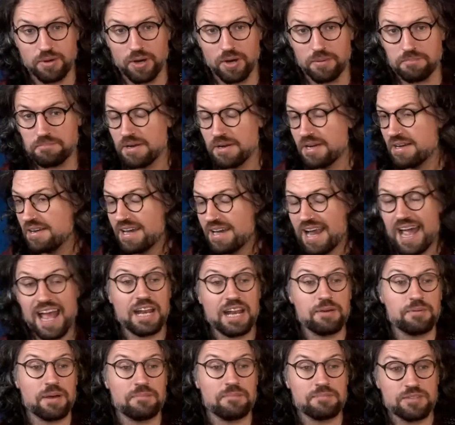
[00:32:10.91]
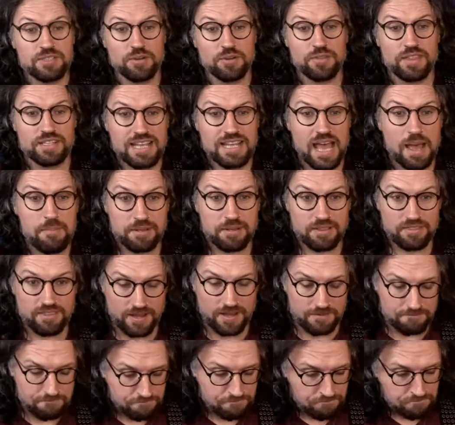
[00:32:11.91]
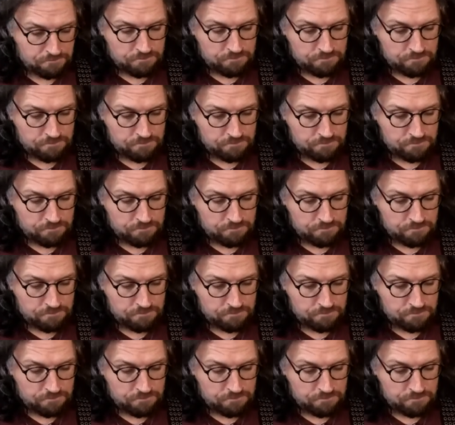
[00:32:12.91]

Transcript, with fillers: But anyway, so the tapping thing.